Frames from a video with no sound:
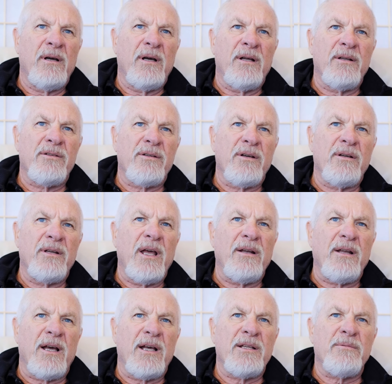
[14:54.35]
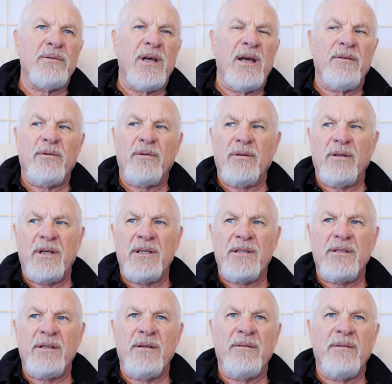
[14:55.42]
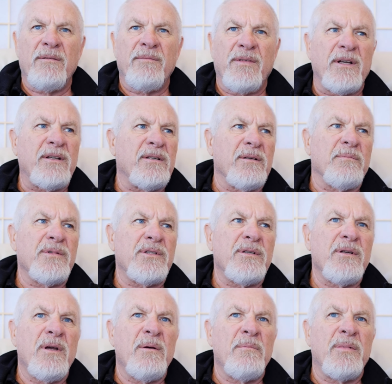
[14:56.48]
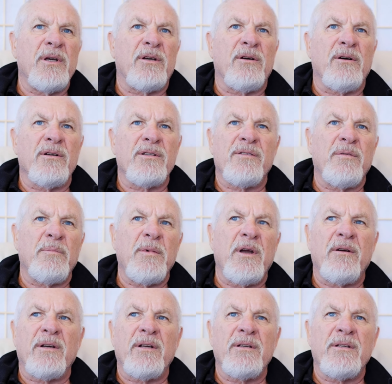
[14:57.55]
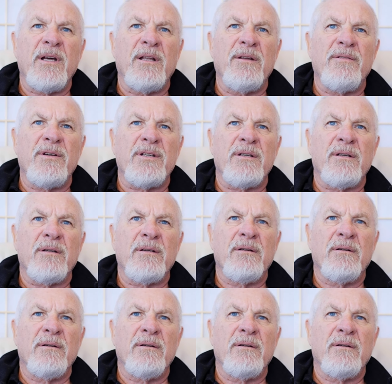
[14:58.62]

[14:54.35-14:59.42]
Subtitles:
And so nowadays we have all these victims, because of American television.